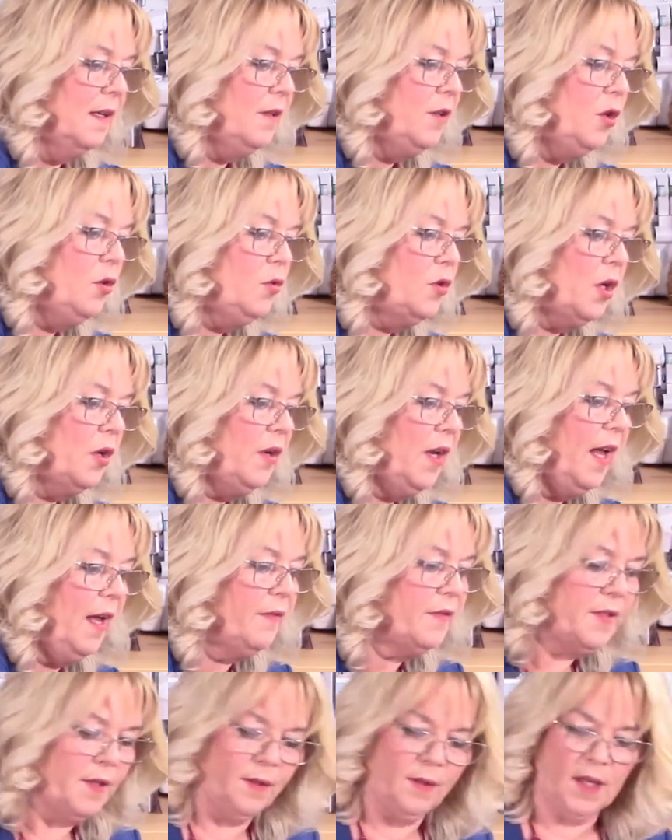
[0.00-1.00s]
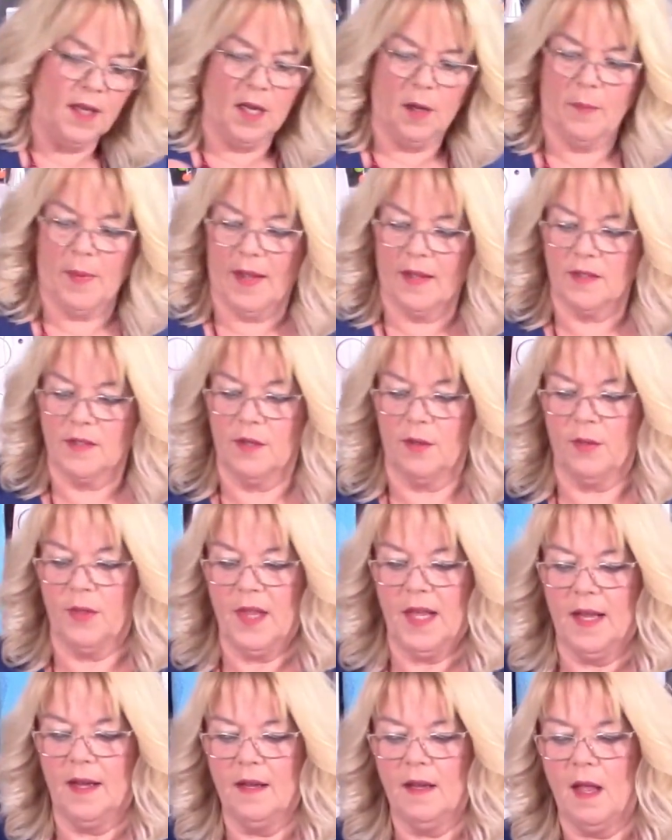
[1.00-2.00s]
You don't have to think about a
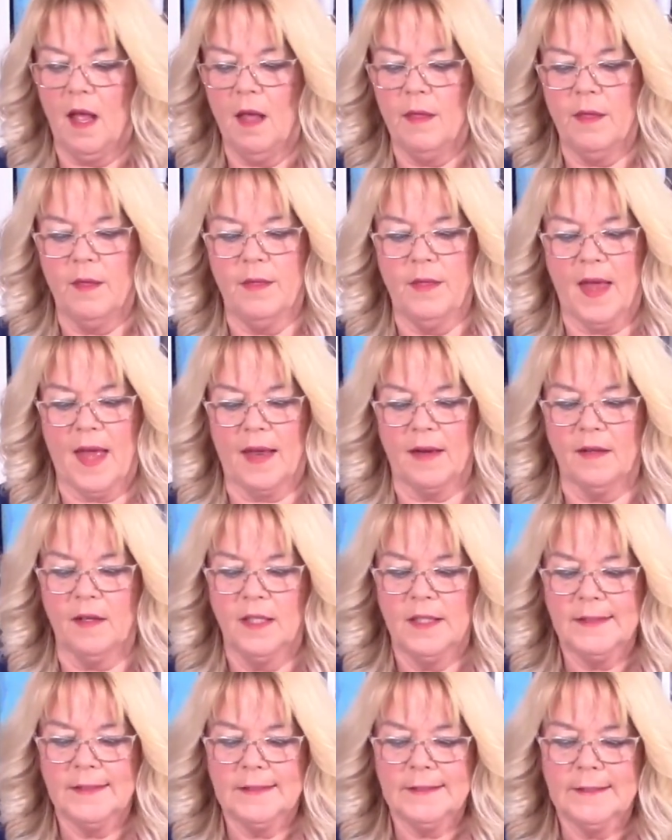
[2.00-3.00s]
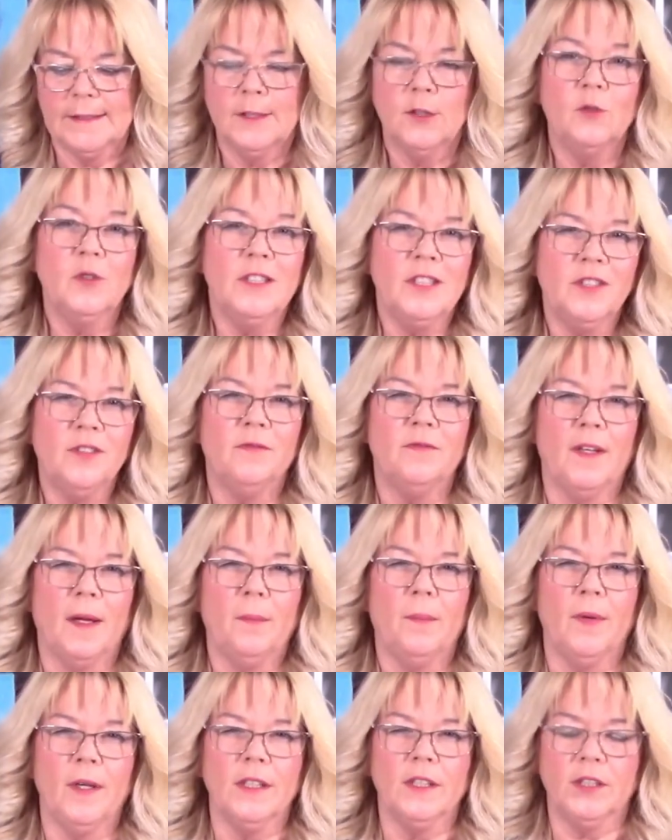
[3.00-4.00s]
thing other than which
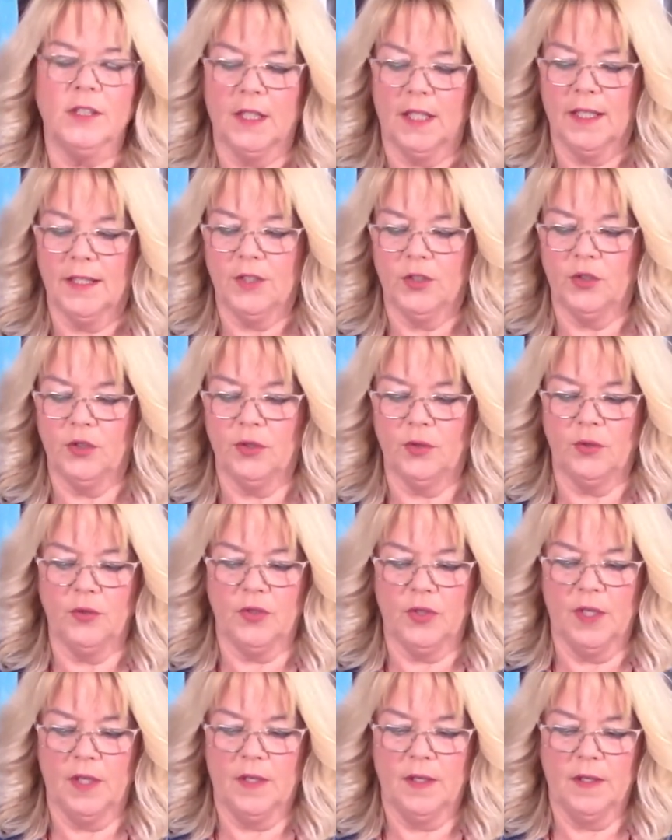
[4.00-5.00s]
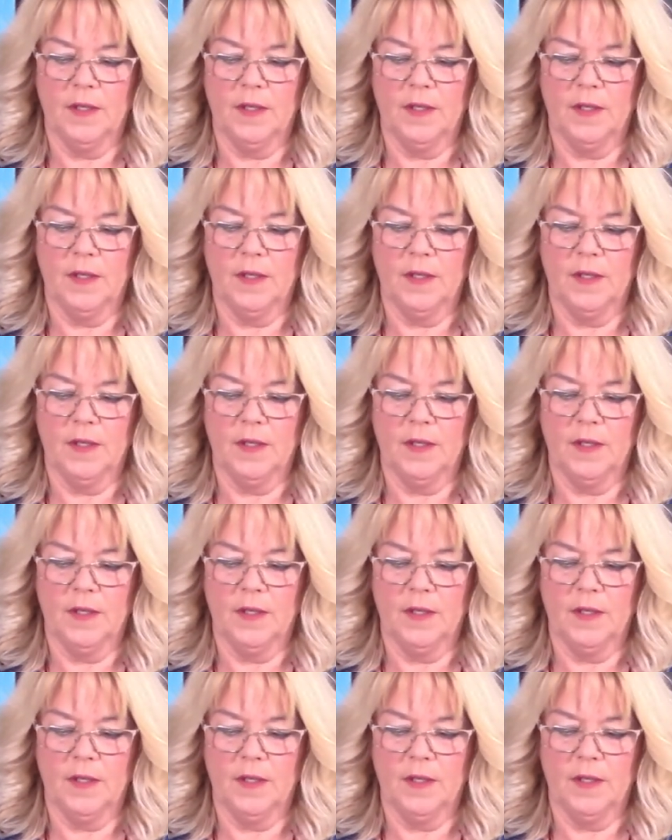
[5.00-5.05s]
fabric shall I choose.